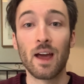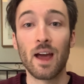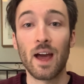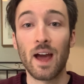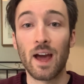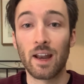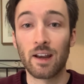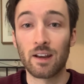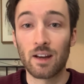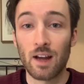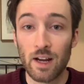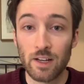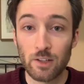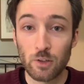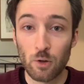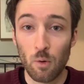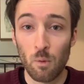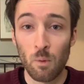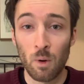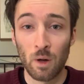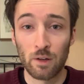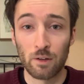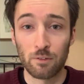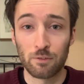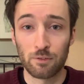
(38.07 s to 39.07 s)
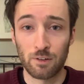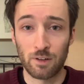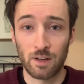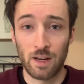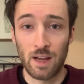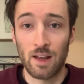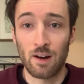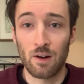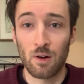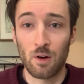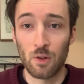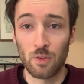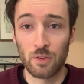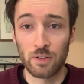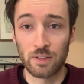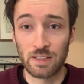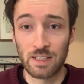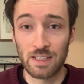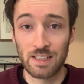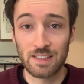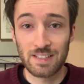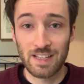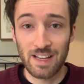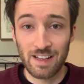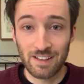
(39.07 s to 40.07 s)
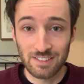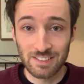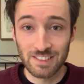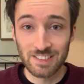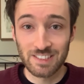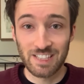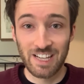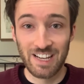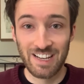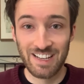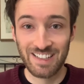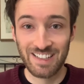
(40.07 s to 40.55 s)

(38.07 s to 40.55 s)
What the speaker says: and I don't want to forget all the details.